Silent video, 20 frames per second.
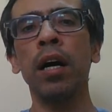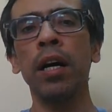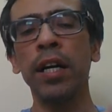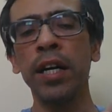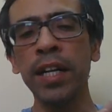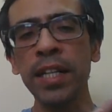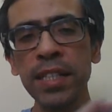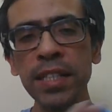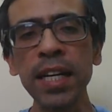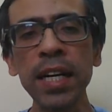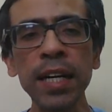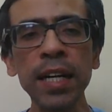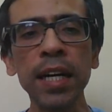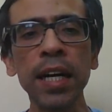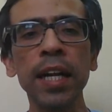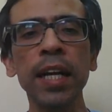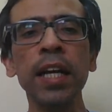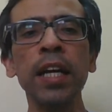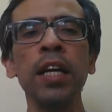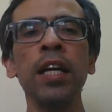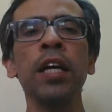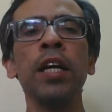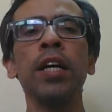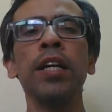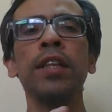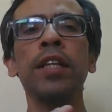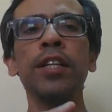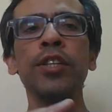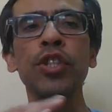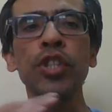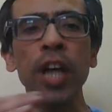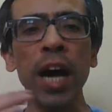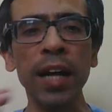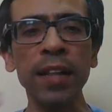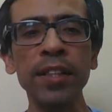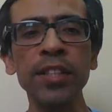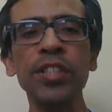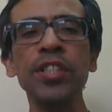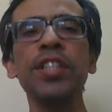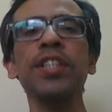decently, the
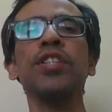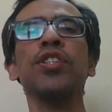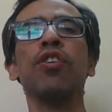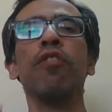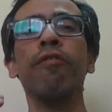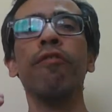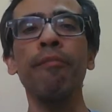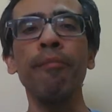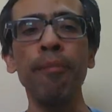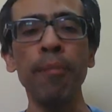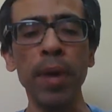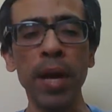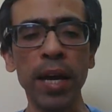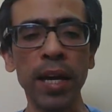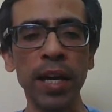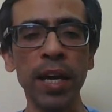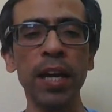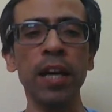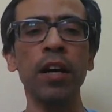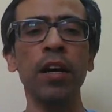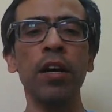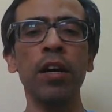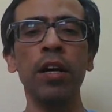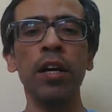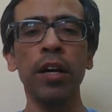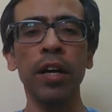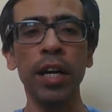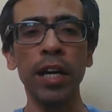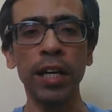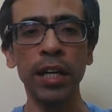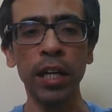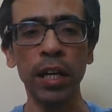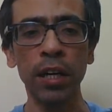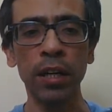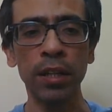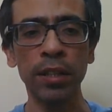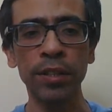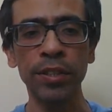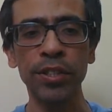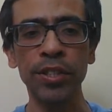chances of making
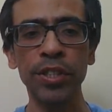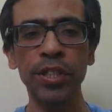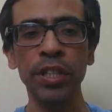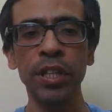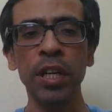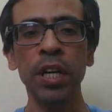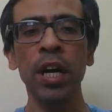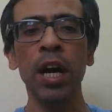returns